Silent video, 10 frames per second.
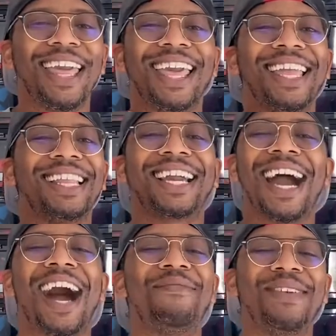in the
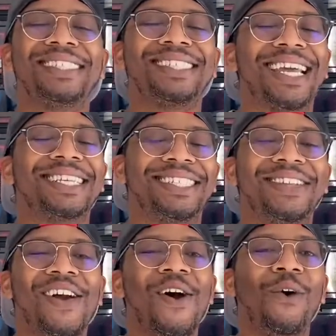comment section
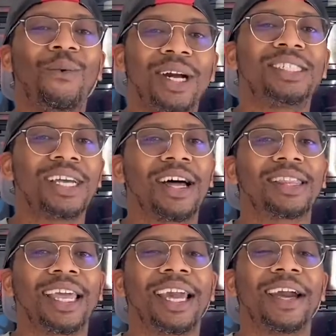what y'all
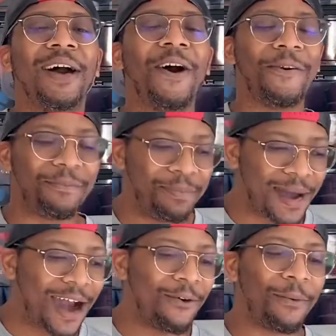think
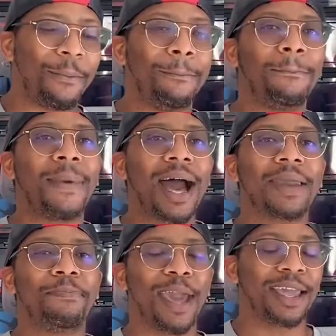about my
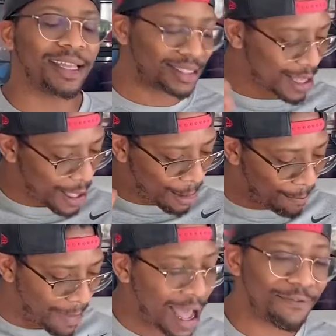opinions,
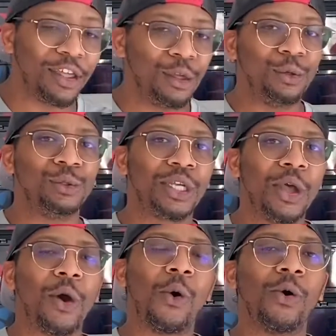my views
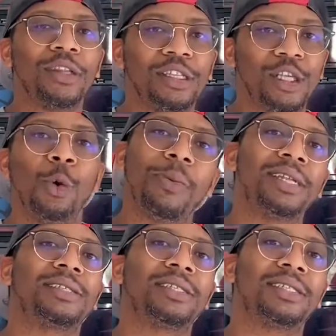on the two
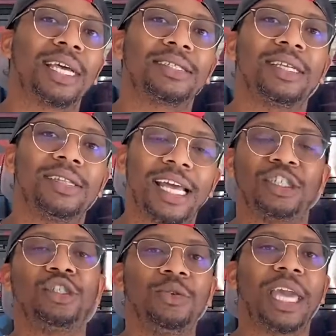minutes of sex that that
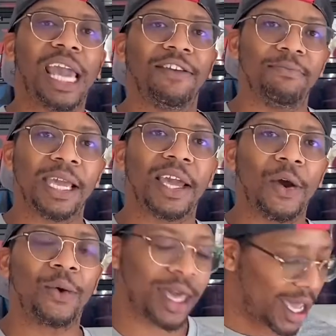shoe gave me,
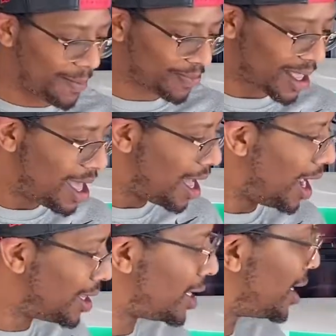okay? Other than